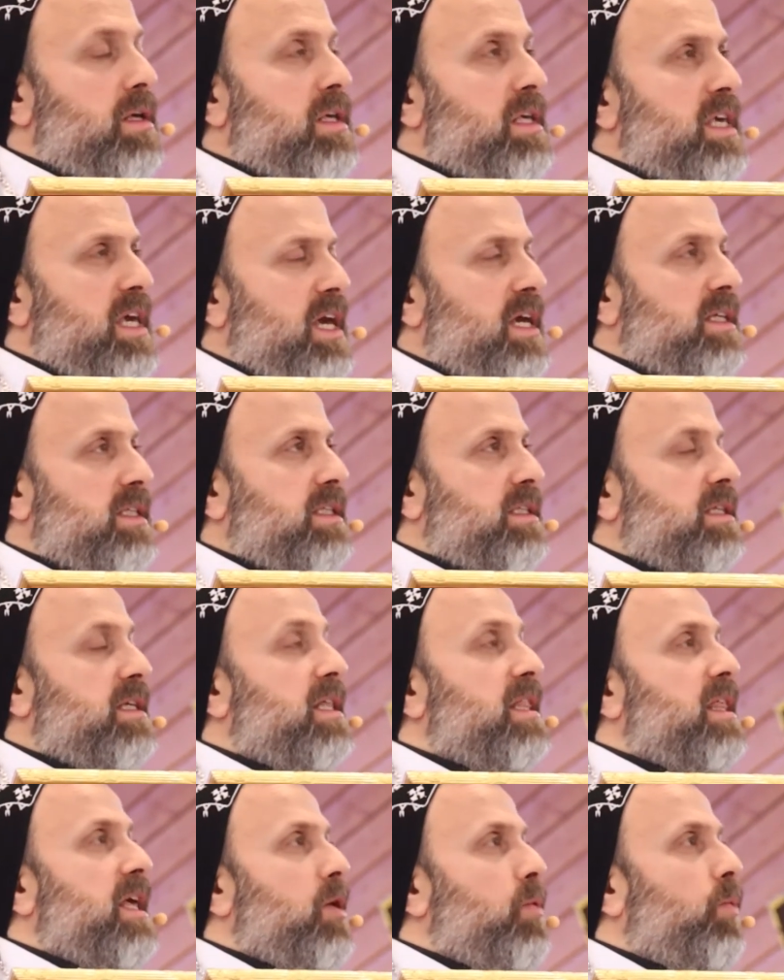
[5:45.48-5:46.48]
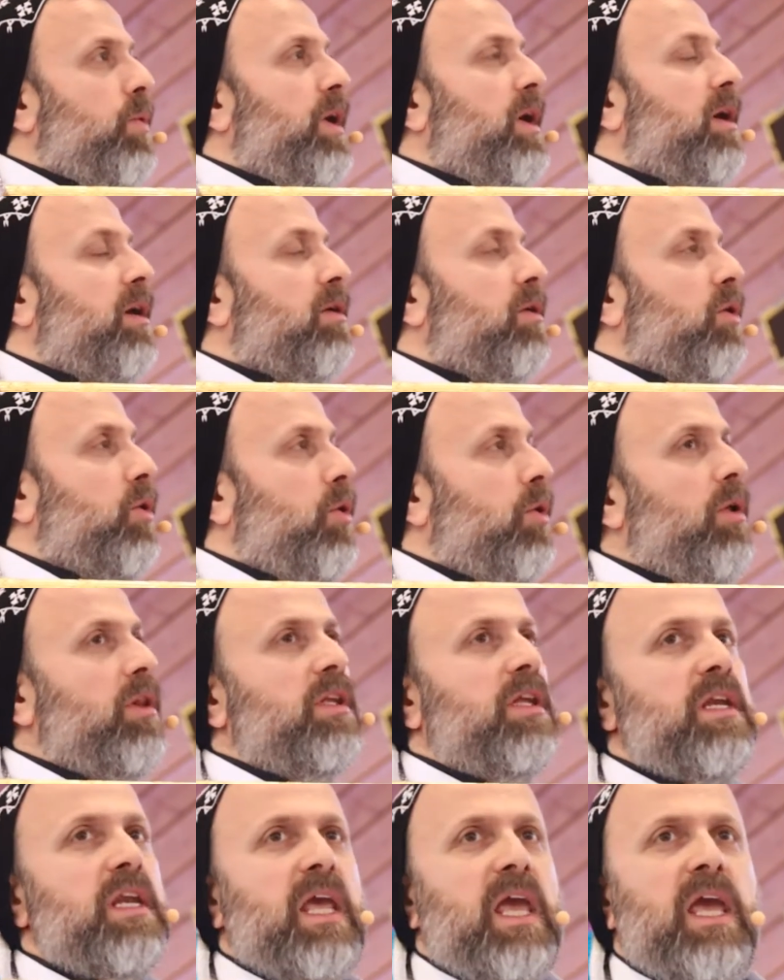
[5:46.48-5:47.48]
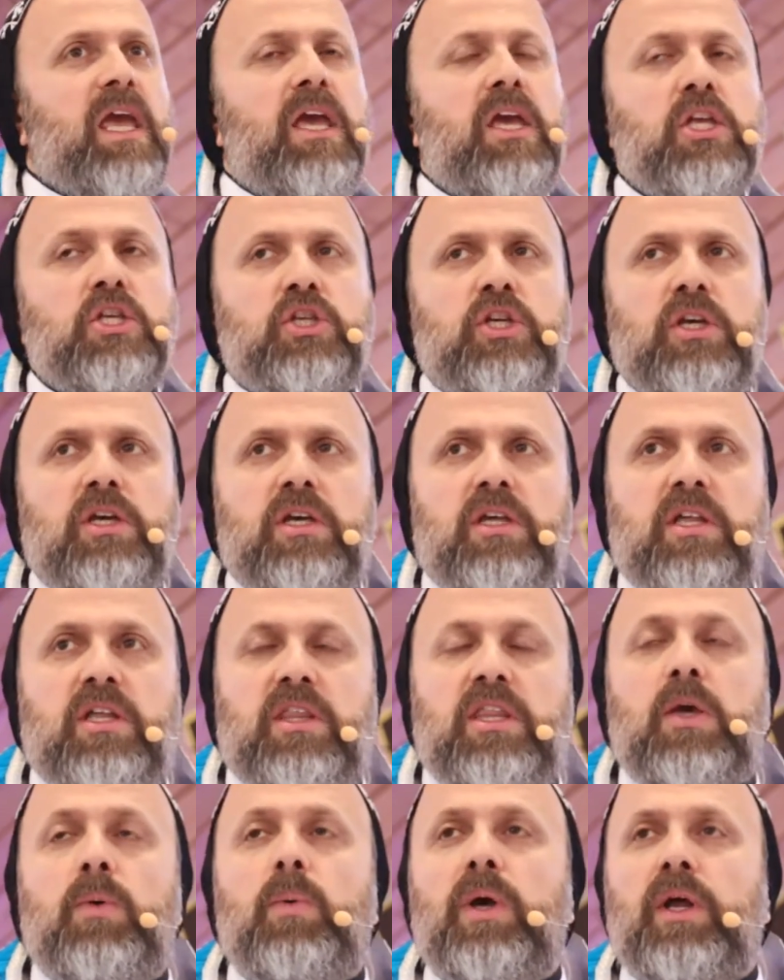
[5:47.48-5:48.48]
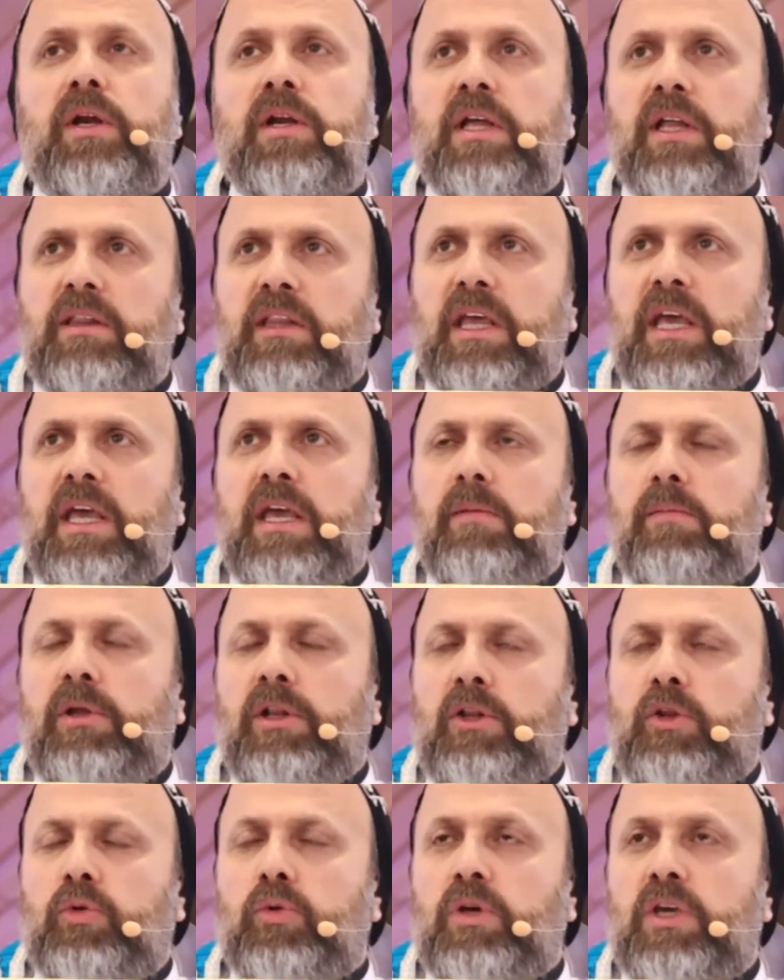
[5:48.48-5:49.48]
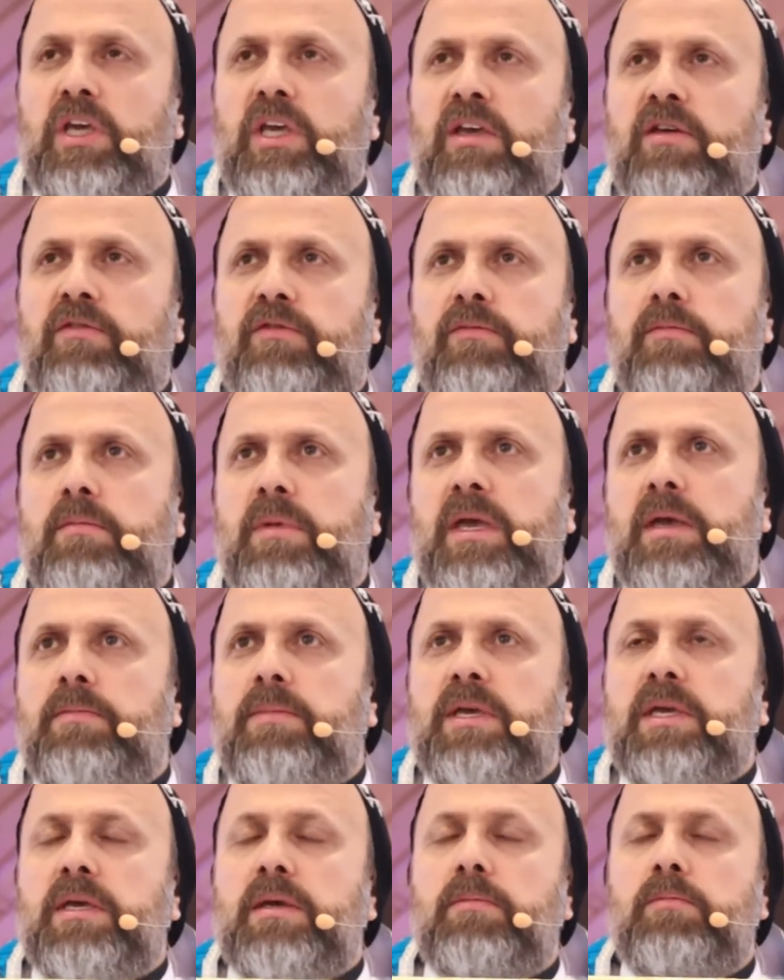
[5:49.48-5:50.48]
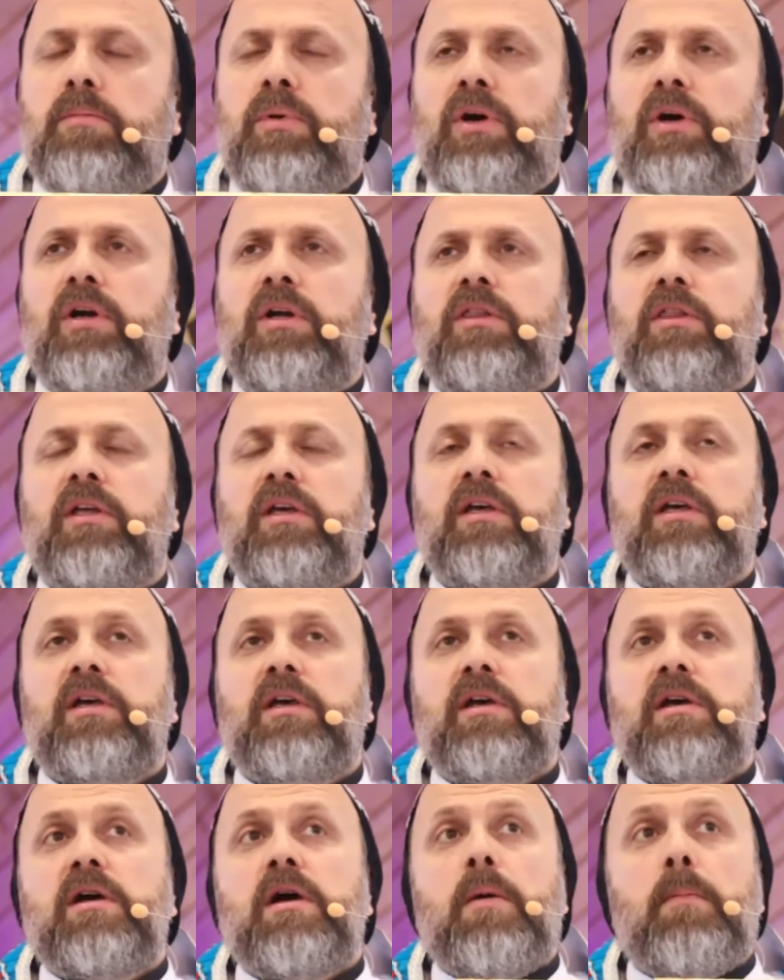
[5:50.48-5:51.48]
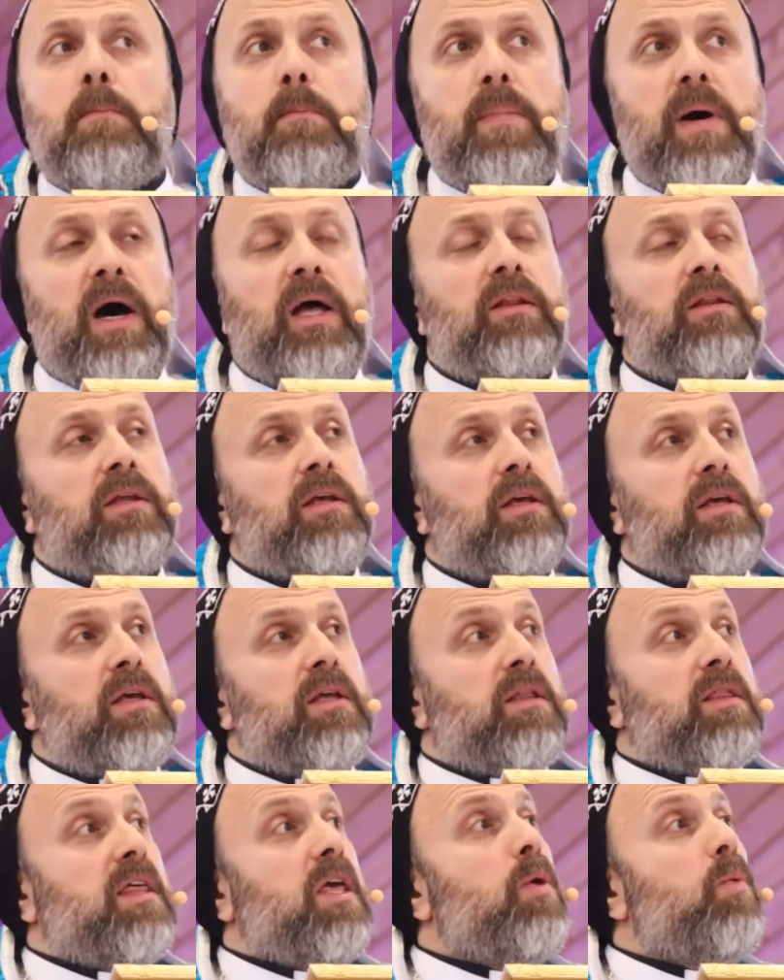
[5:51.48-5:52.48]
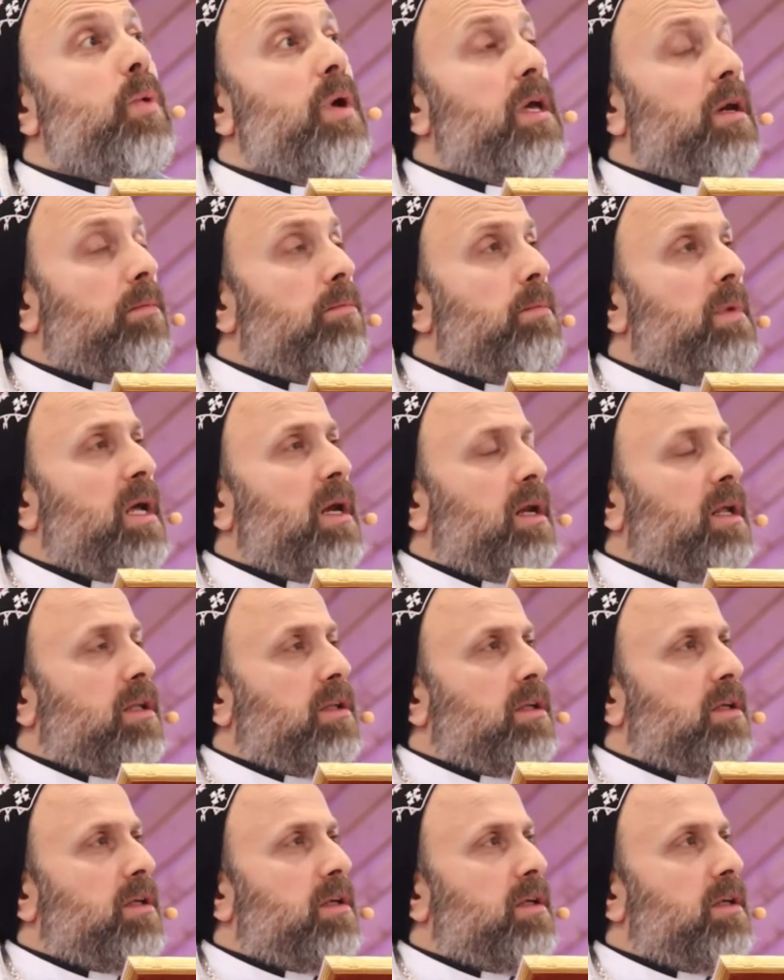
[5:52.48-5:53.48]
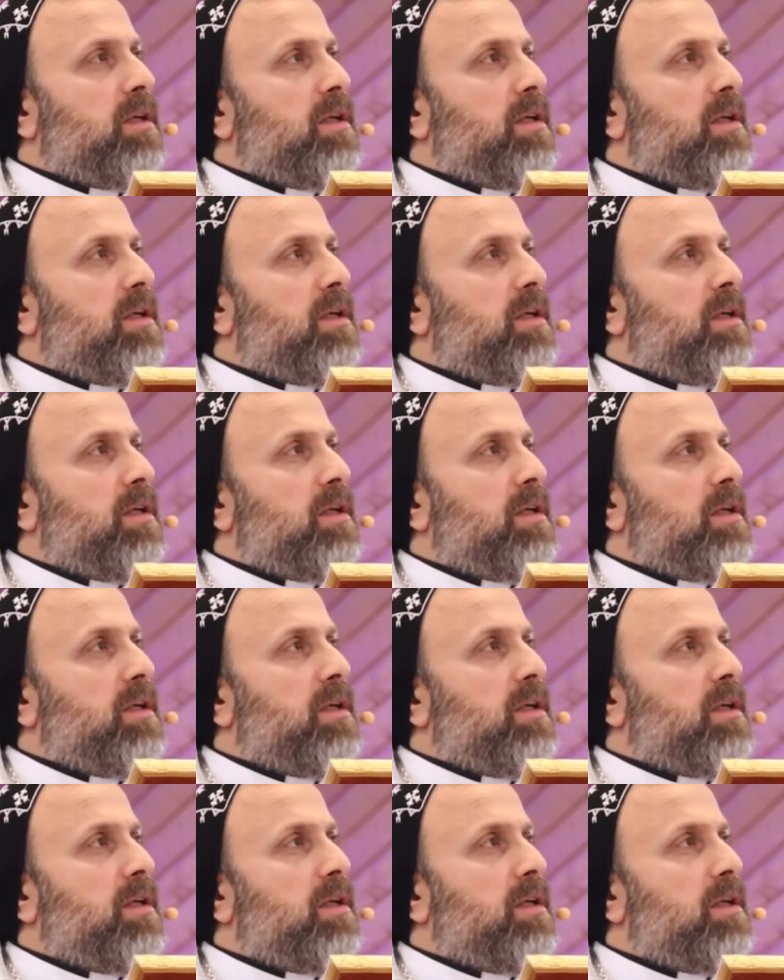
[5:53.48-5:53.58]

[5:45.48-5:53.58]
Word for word: Yes, they were old in age, they were not able to give maybe birth, but they were married.